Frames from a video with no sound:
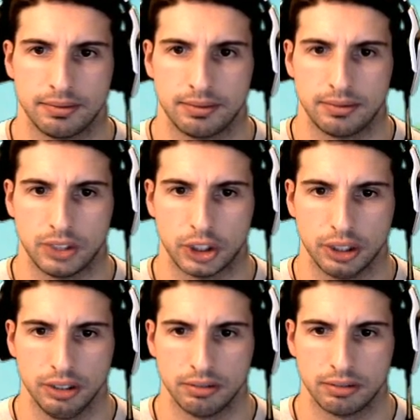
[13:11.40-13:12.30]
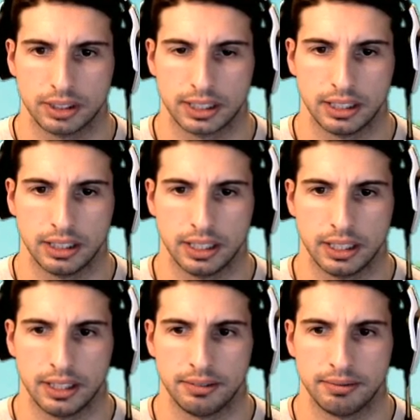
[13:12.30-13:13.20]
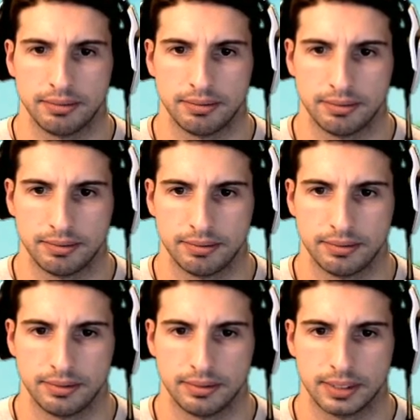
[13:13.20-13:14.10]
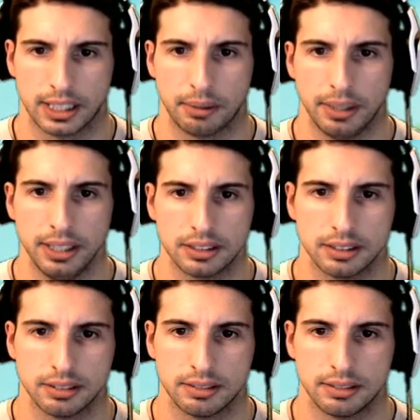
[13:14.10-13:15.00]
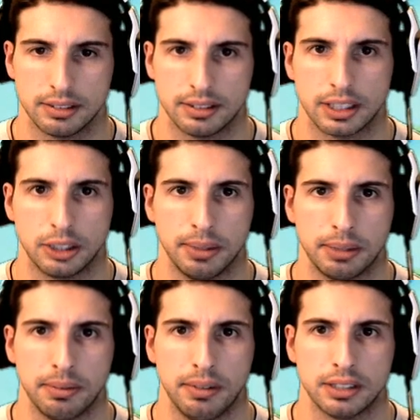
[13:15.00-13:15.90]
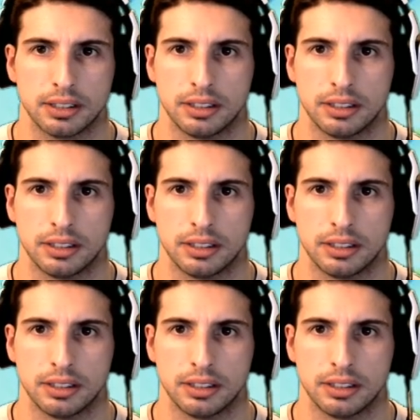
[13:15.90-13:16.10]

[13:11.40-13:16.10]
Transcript: Sure. Can uh, can I rest? Can you make me rest?